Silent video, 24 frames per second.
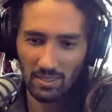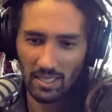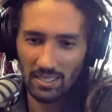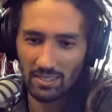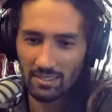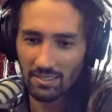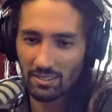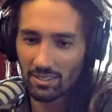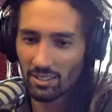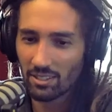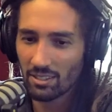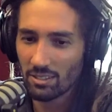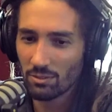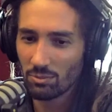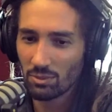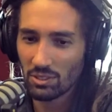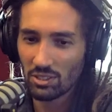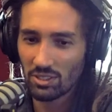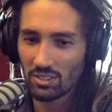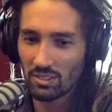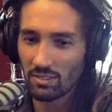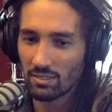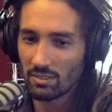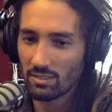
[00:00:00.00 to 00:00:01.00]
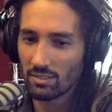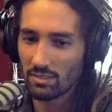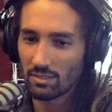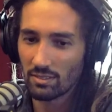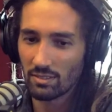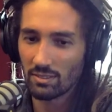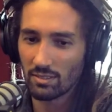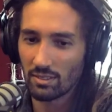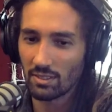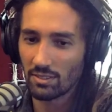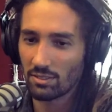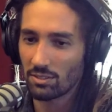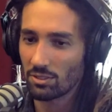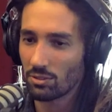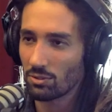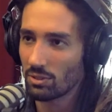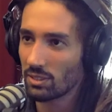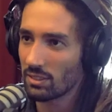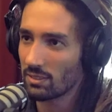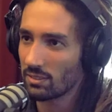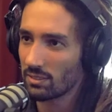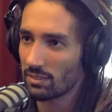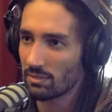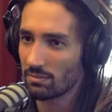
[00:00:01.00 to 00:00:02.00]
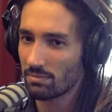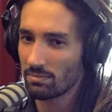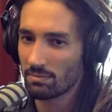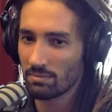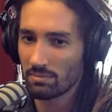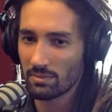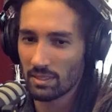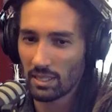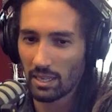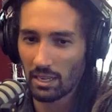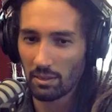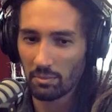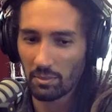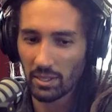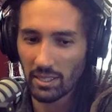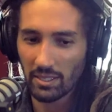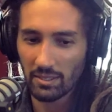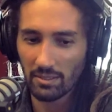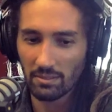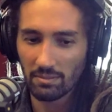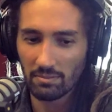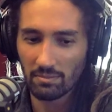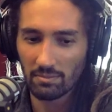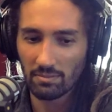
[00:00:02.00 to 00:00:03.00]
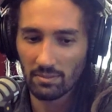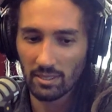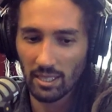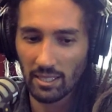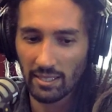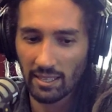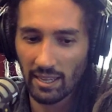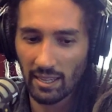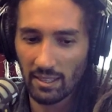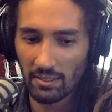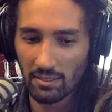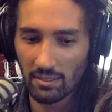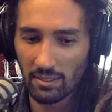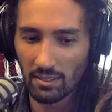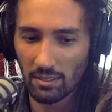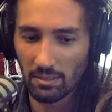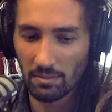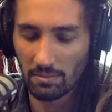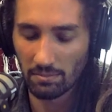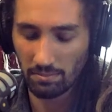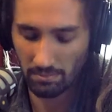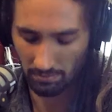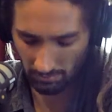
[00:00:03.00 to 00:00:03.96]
it started with just these hoodies that I made that had, I